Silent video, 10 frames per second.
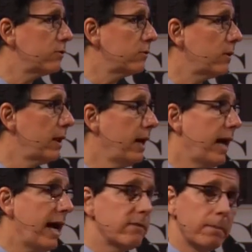to
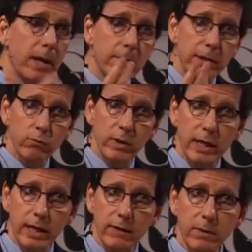have a public
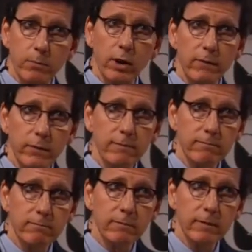reading of the Prophet.
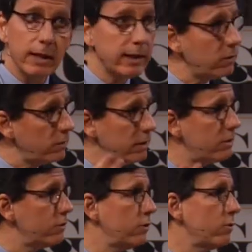Khalil
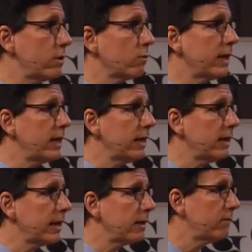didn't do the
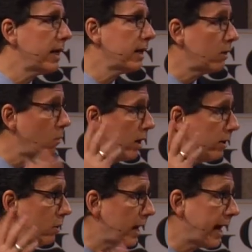reading. They invited a
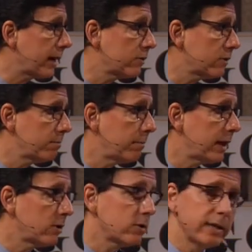well-known actor,
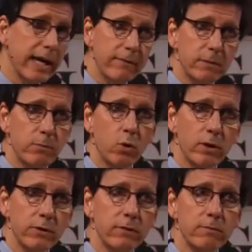Butler
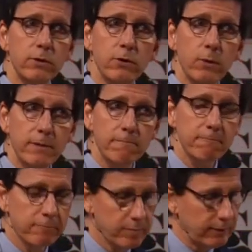Davenport, to do it.
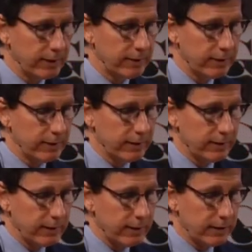
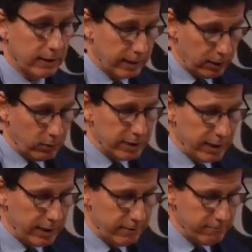And Khalil was
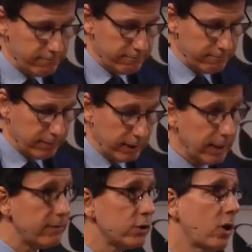there. I
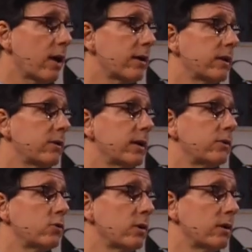gave a talk there
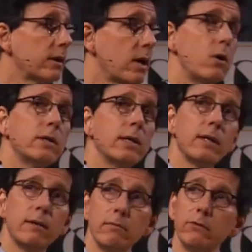not too long ago, and
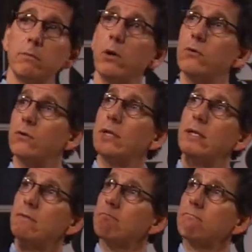they supposedly